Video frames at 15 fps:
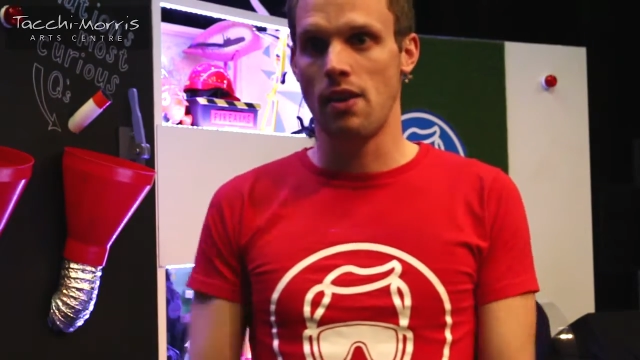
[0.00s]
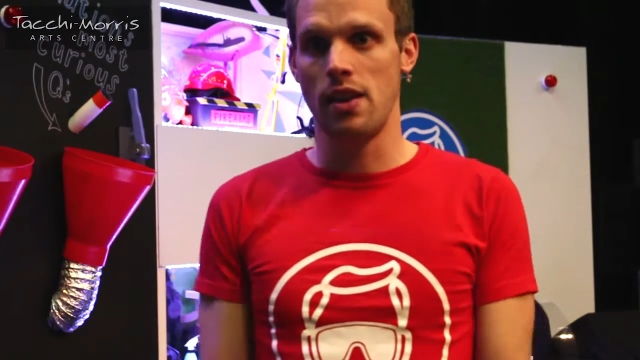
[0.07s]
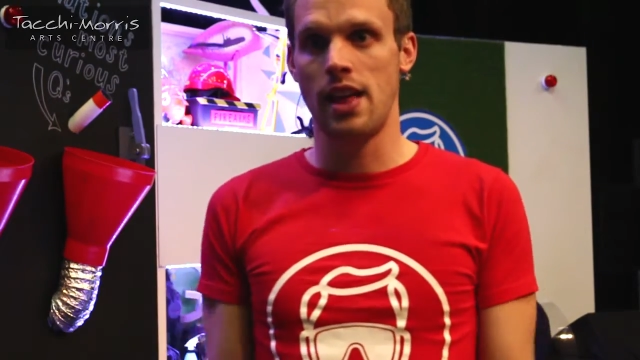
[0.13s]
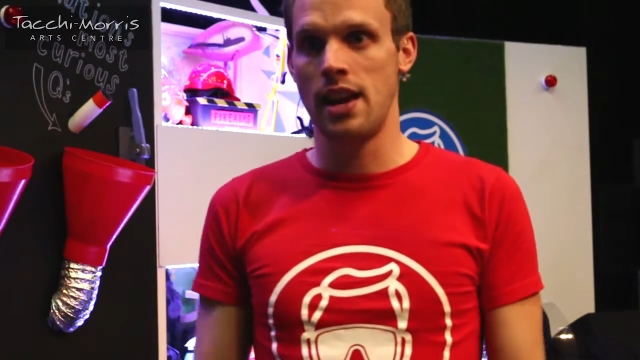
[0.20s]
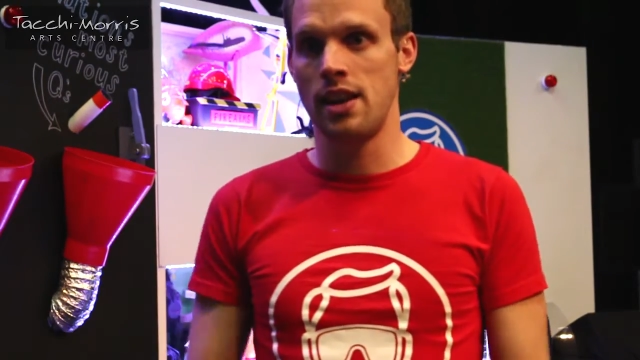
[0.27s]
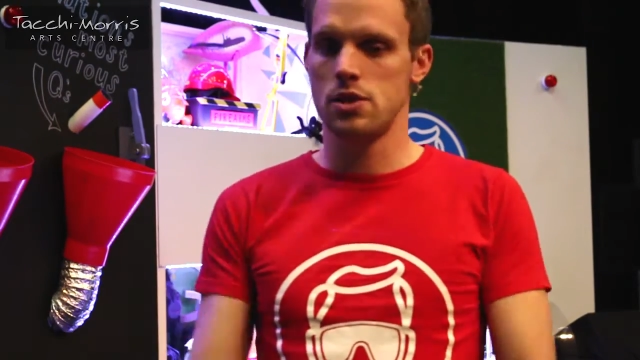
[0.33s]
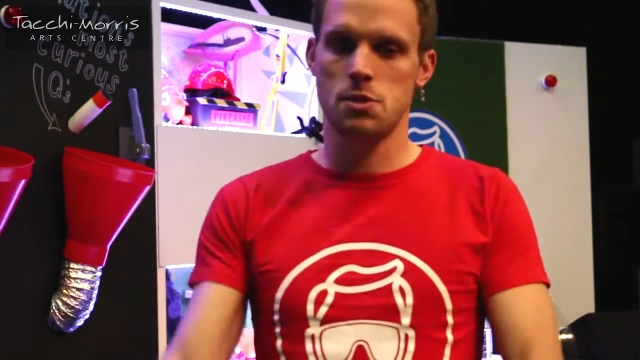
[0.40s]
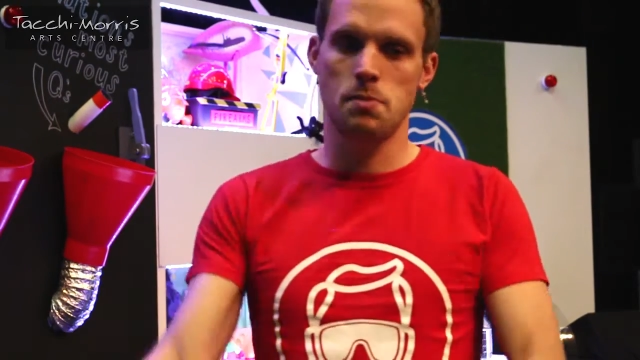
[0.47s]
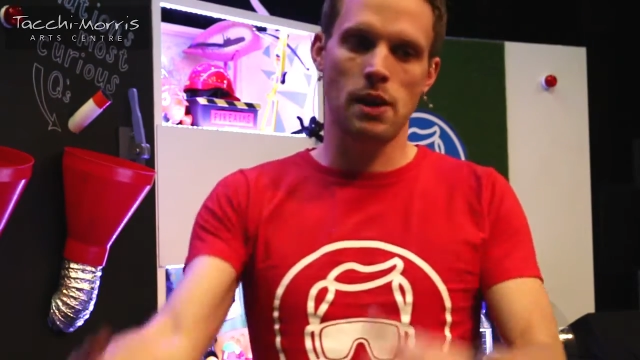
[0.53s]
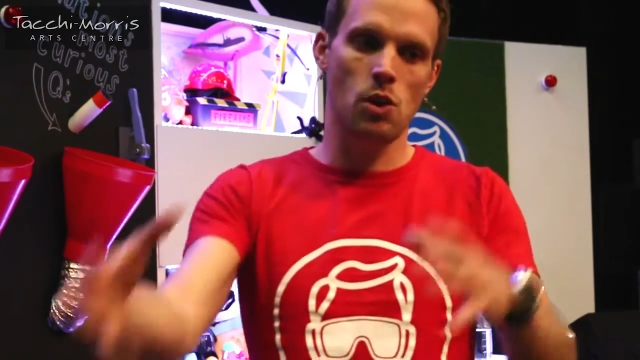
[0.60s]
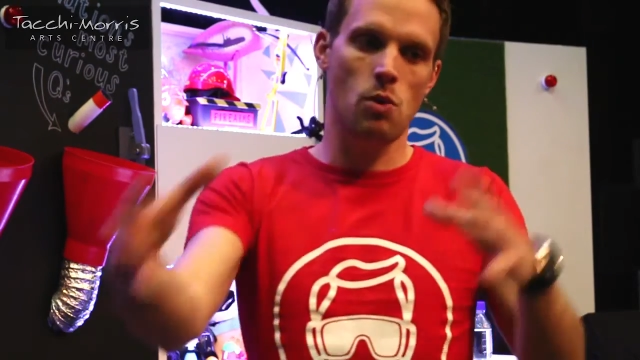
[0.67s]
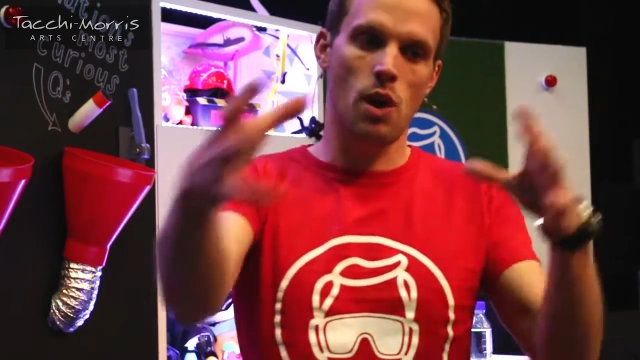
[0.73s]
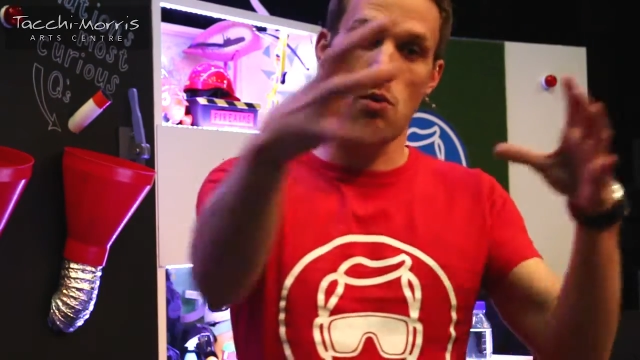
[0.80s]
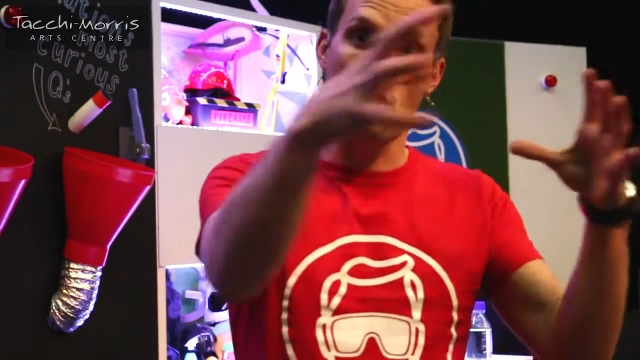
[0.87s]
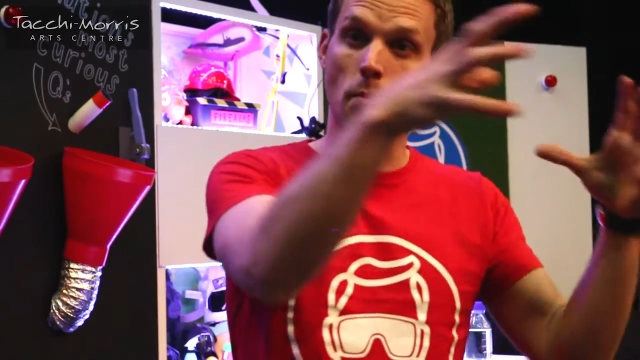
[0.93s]
I then spent
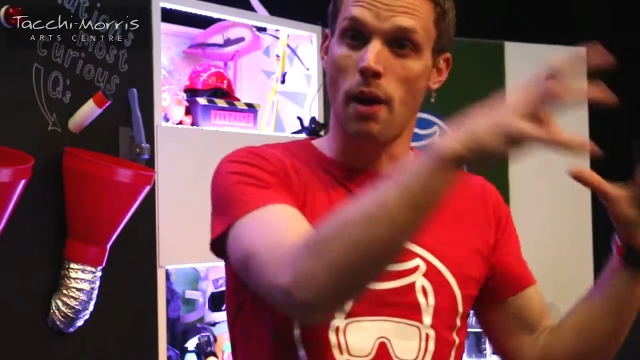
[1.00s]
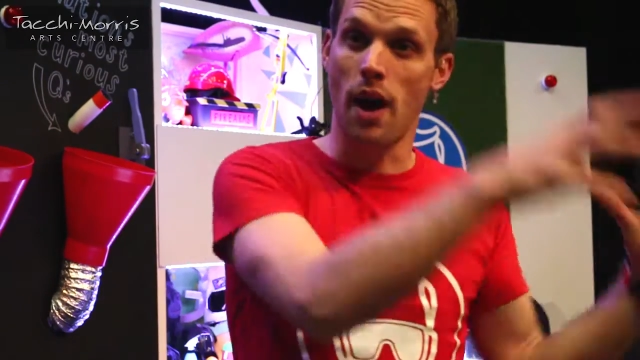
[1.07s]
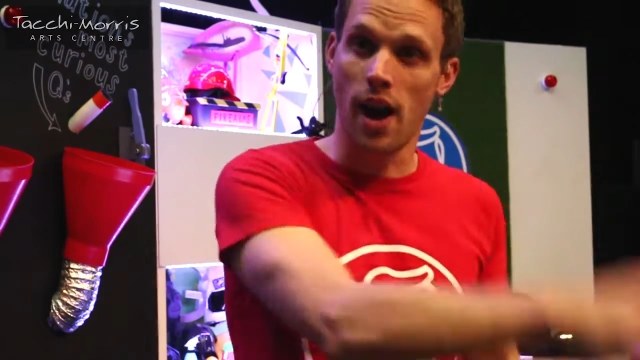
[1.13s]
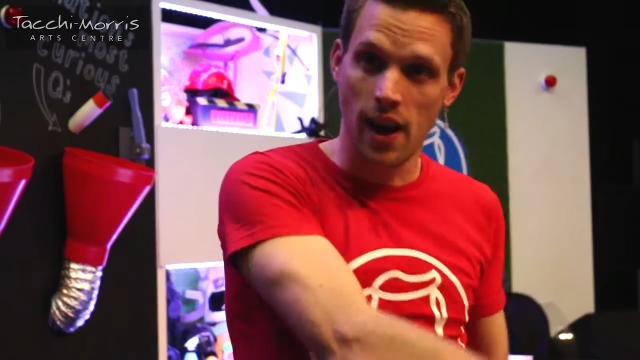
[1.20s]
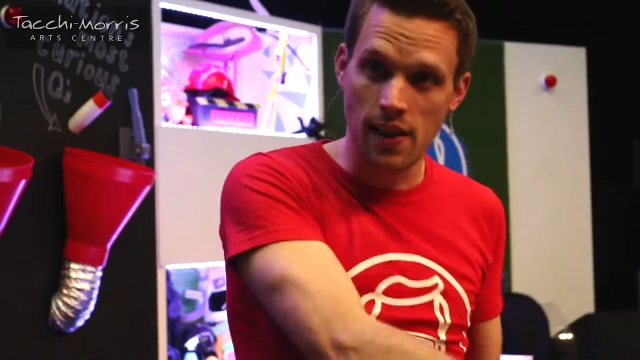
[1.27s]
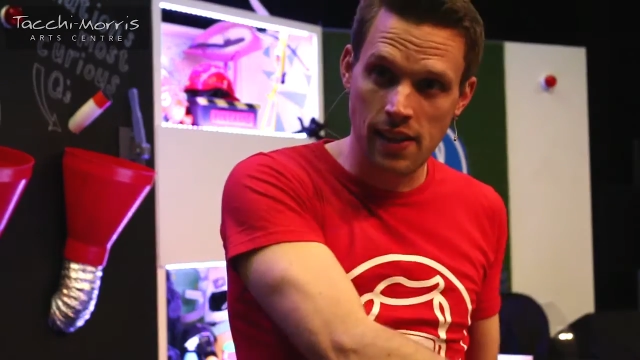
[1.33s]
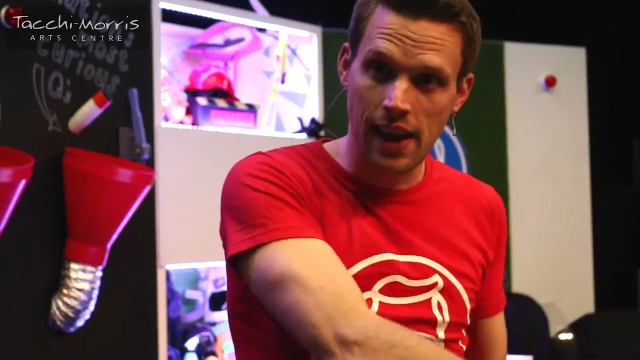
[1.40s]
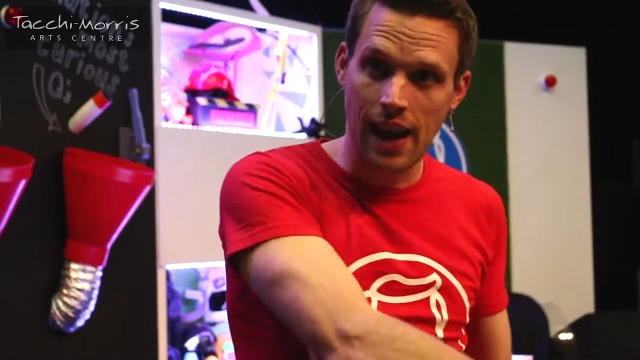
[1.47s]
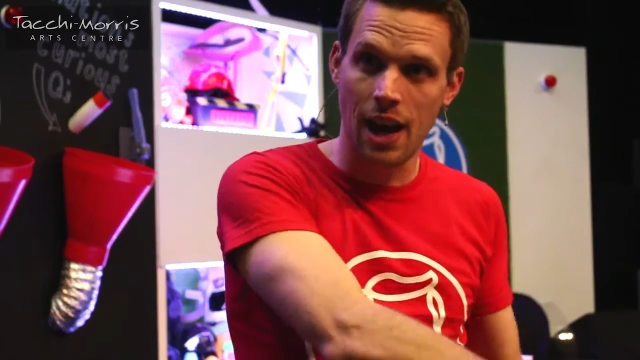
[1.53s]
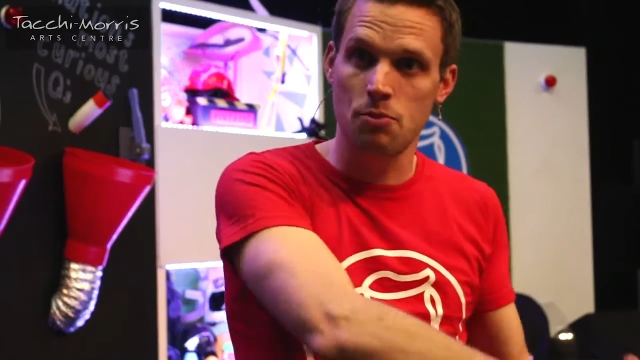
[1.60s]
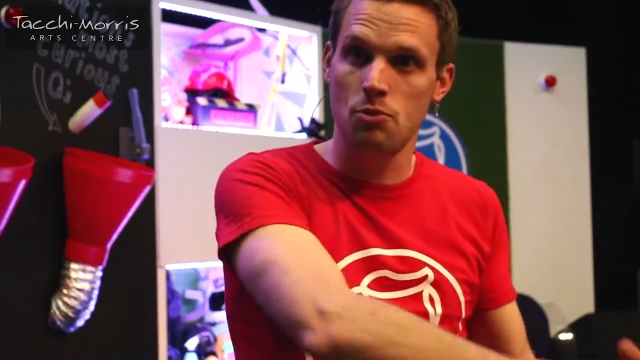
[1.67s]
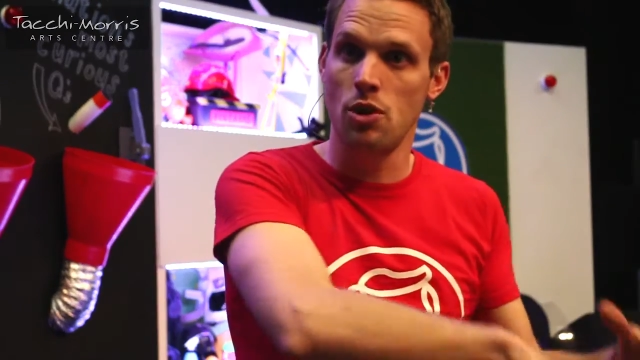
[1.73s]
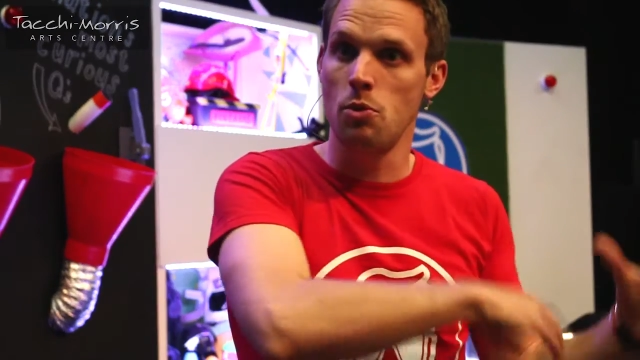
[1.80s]
quite a while behind the camera,